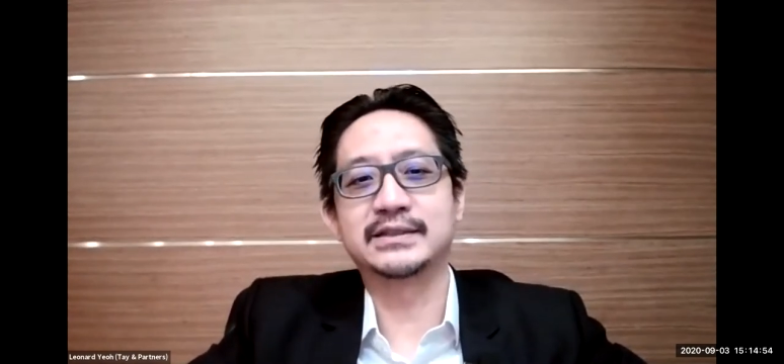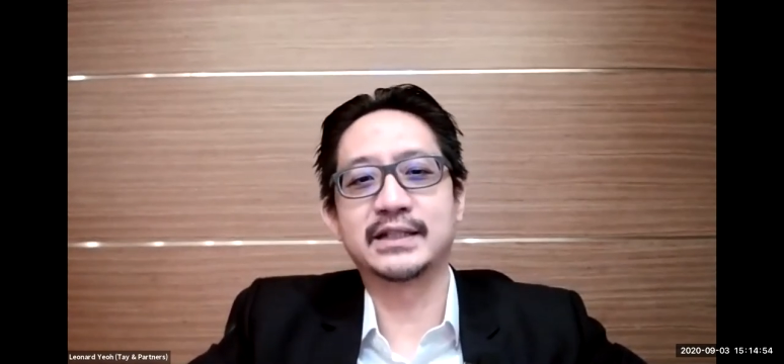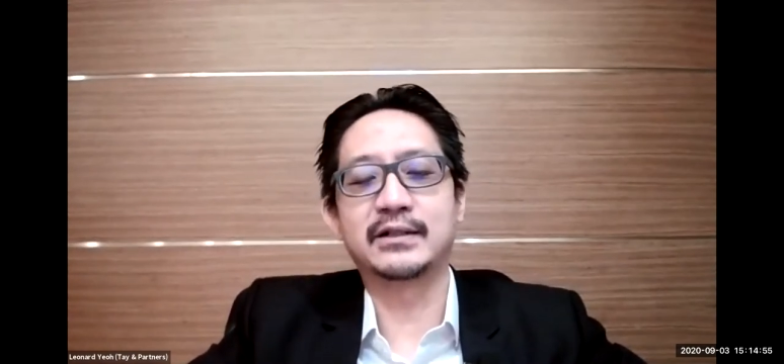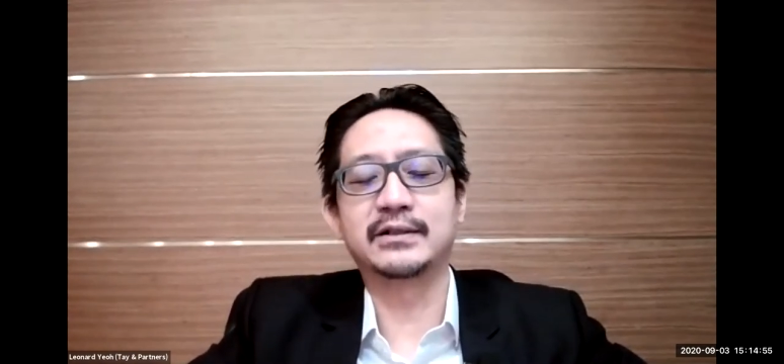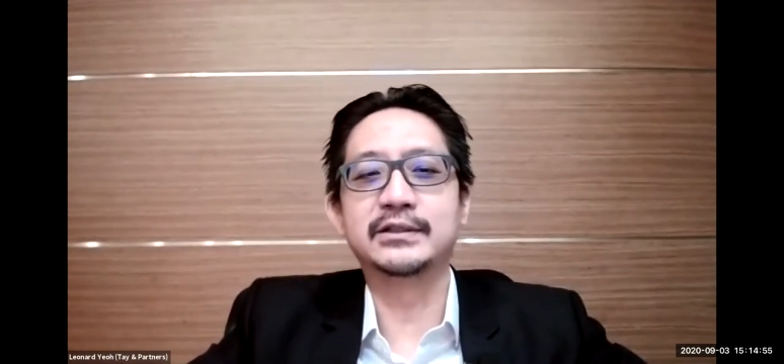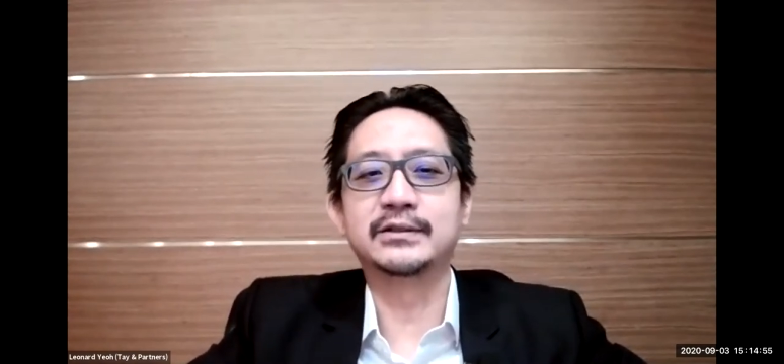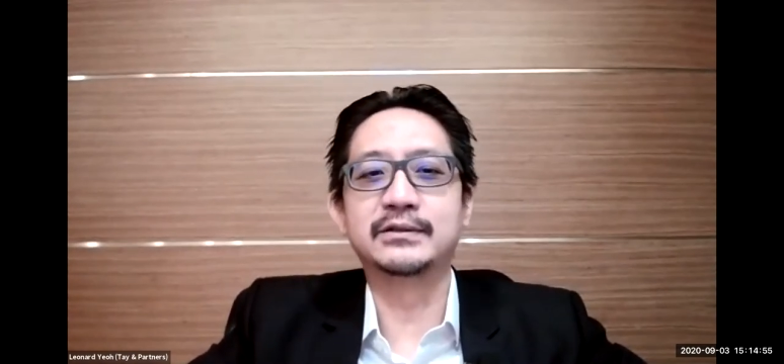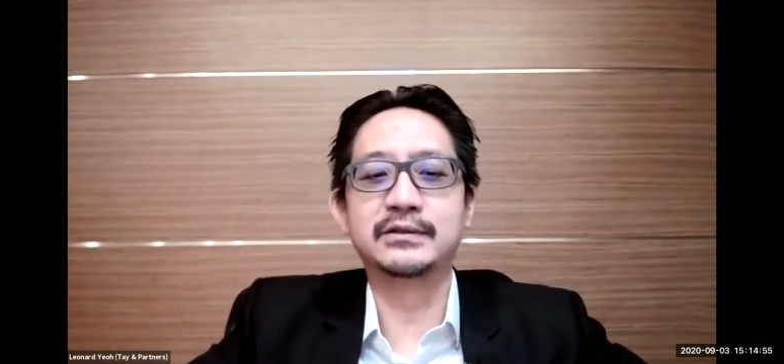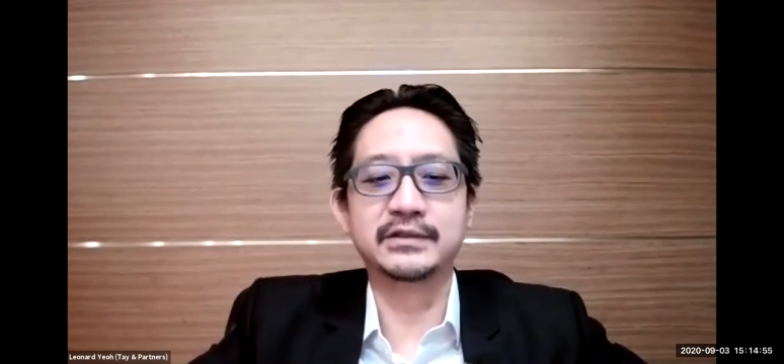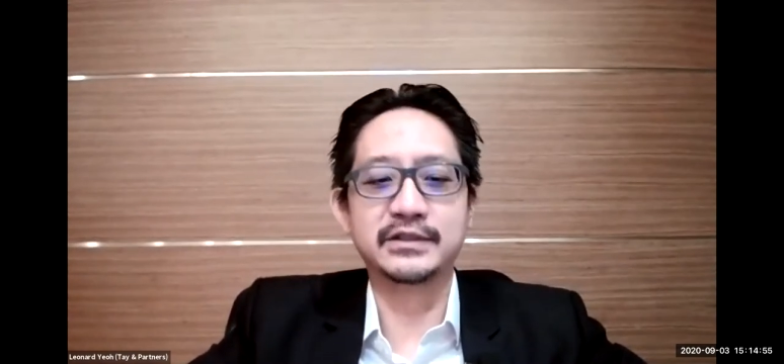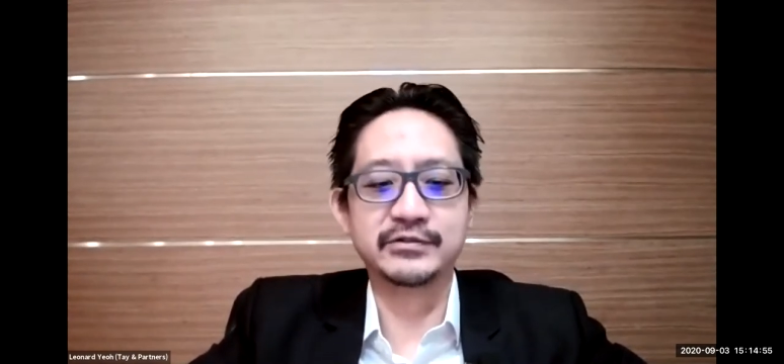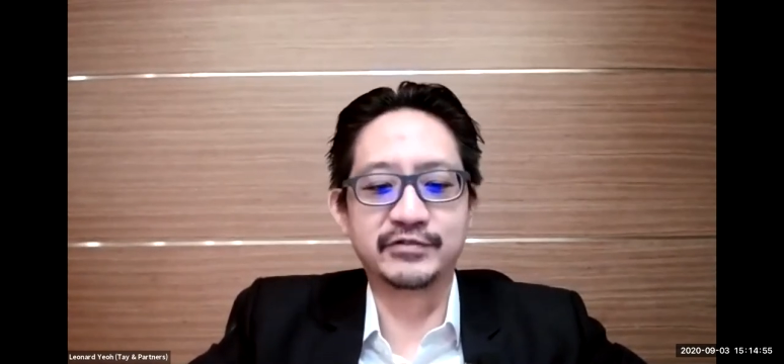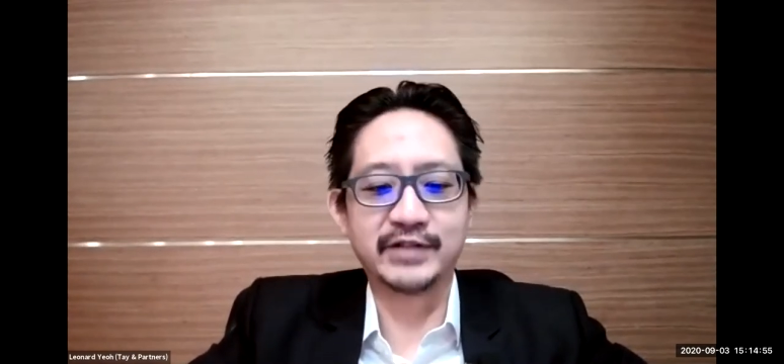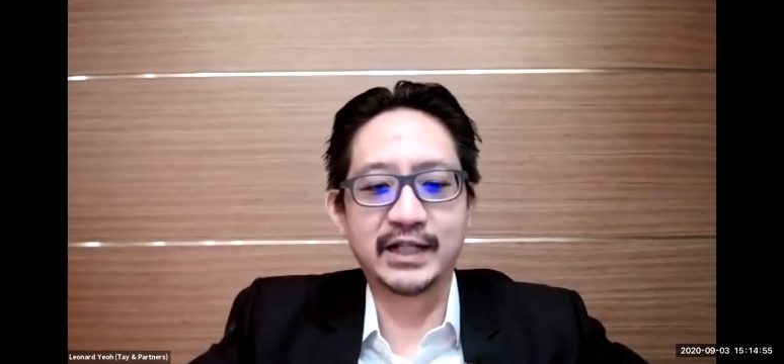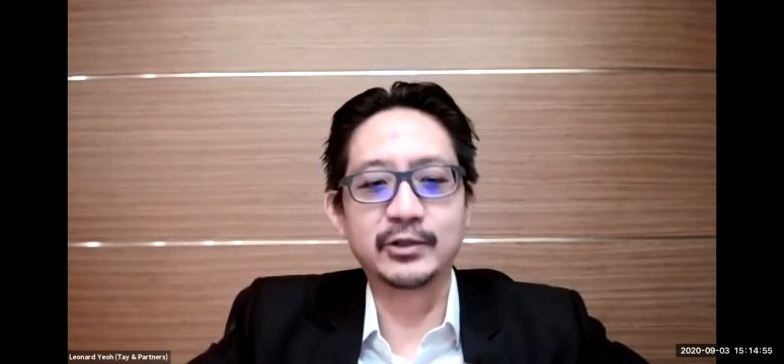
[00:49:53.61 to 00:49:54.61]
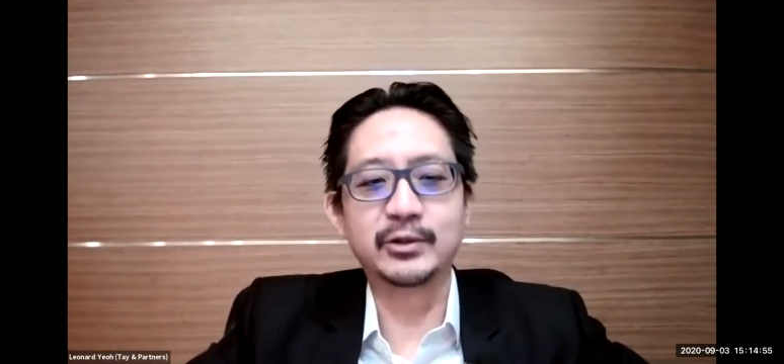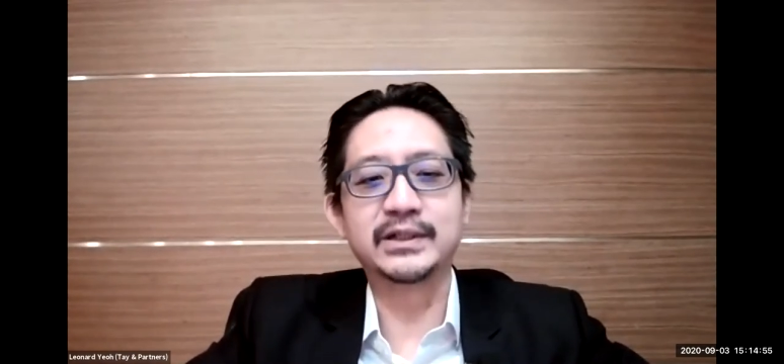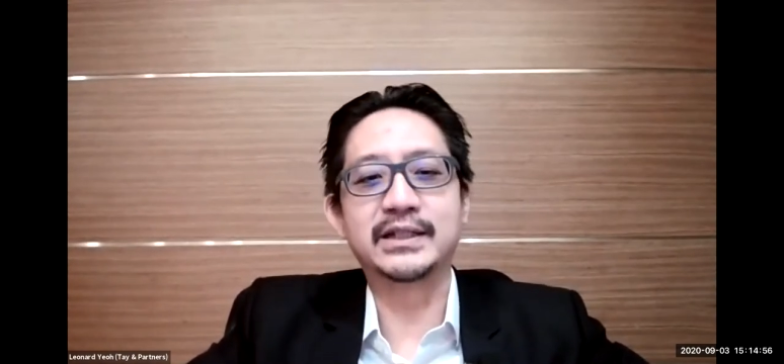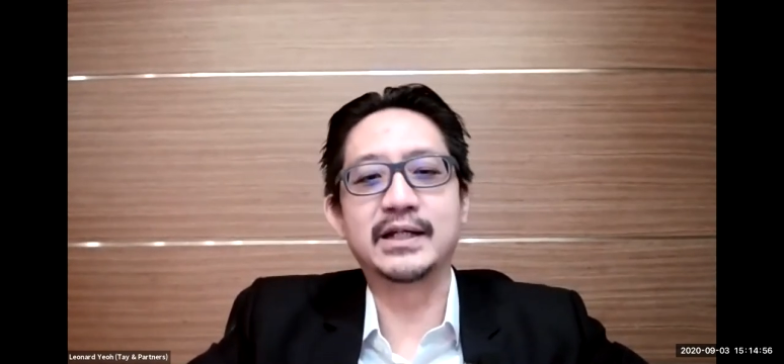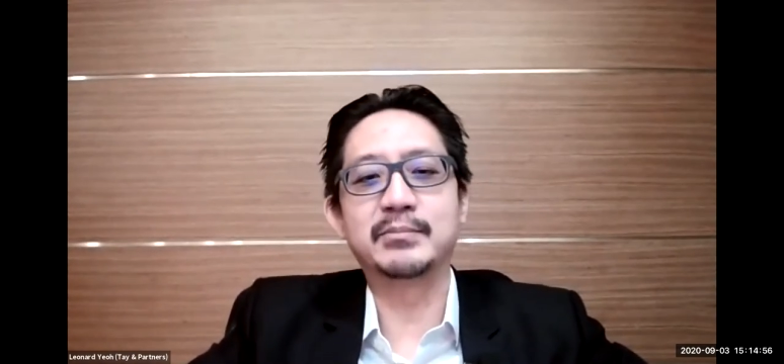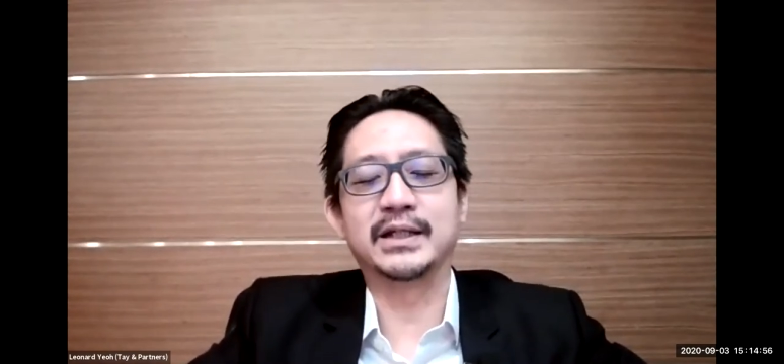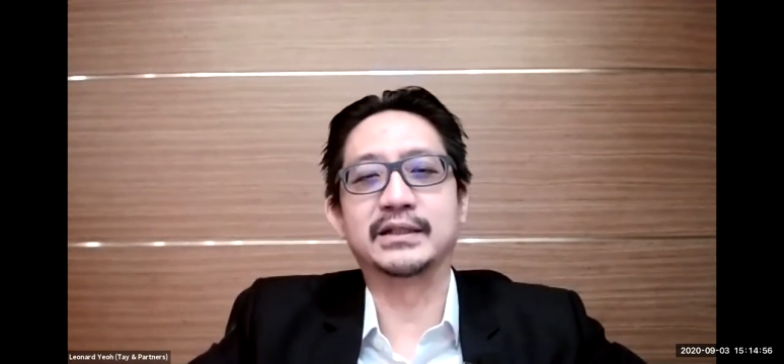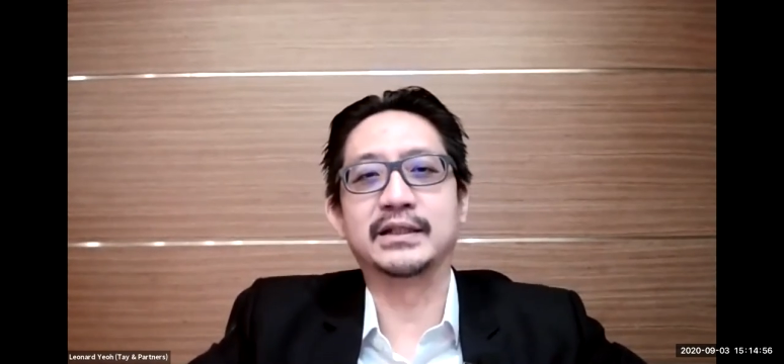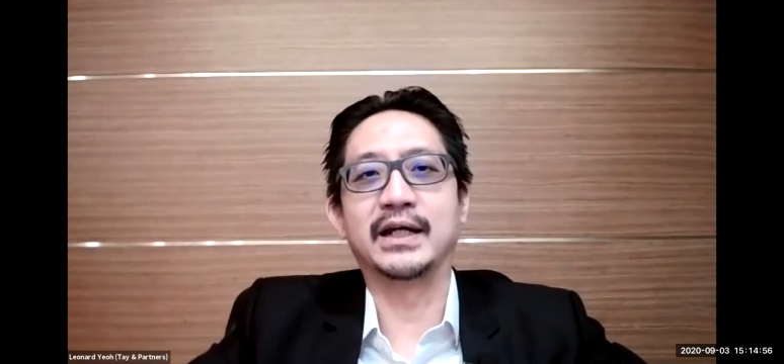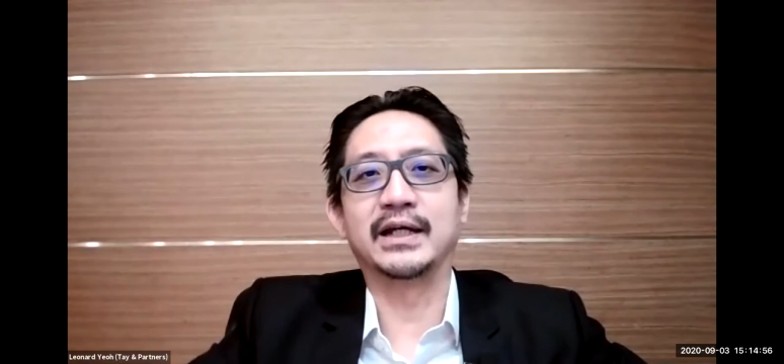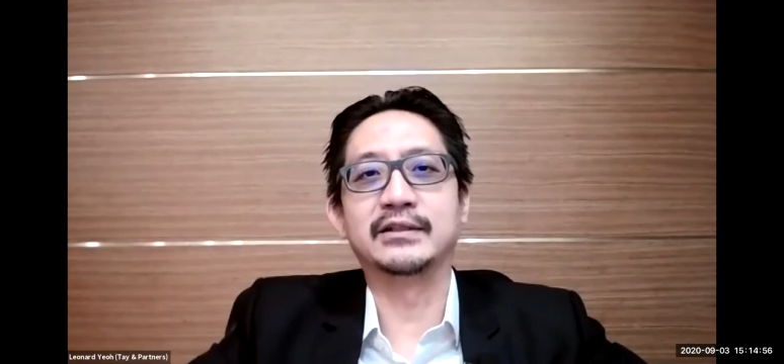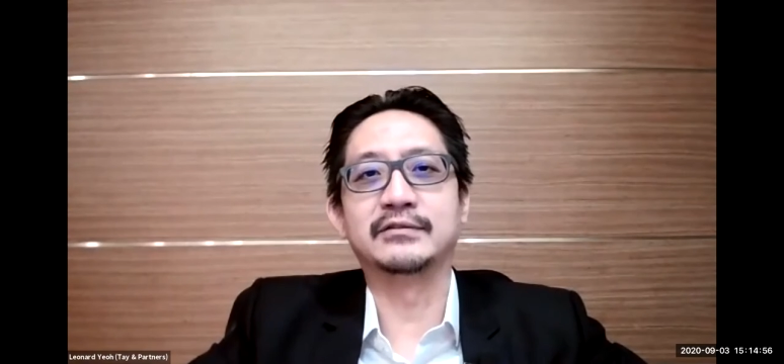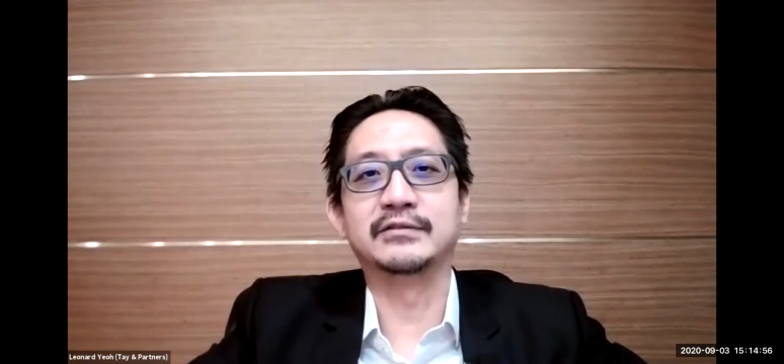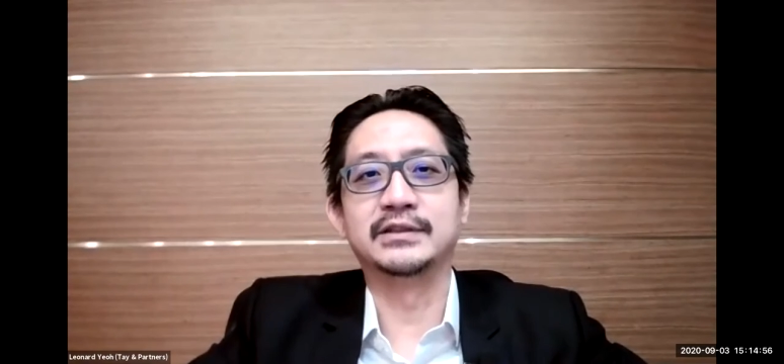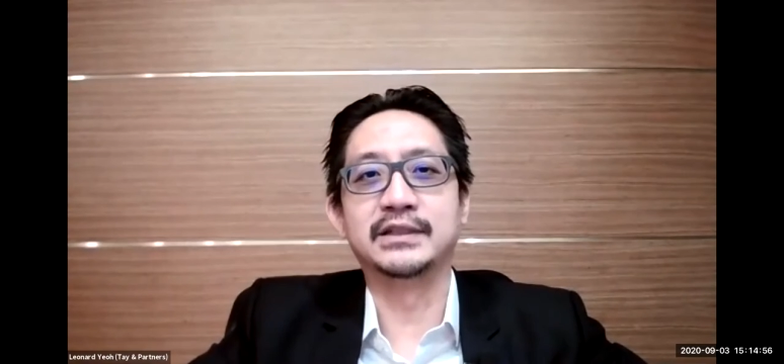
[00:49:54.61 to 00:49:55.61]
How are you going to evaluate them at the
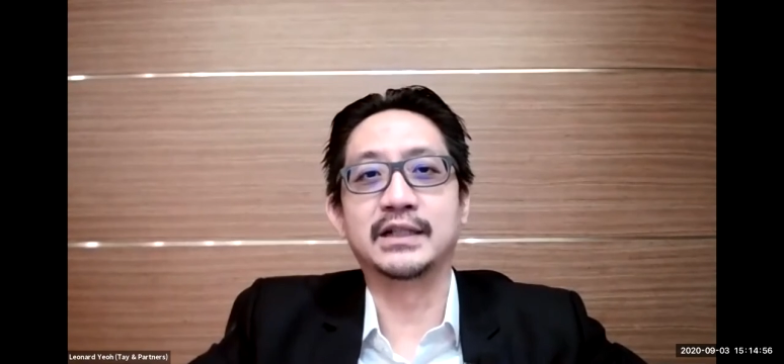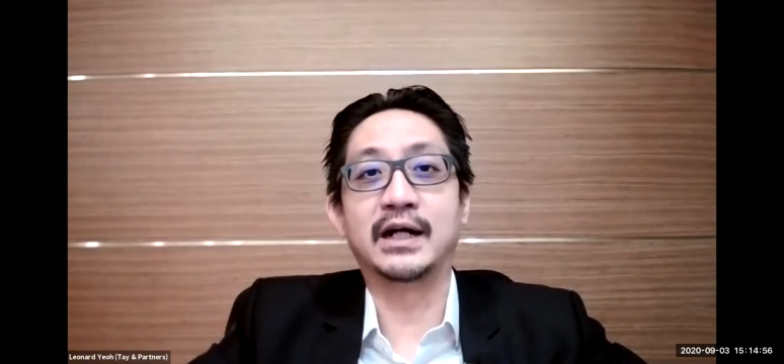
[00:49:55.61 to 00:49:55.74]
end of the year?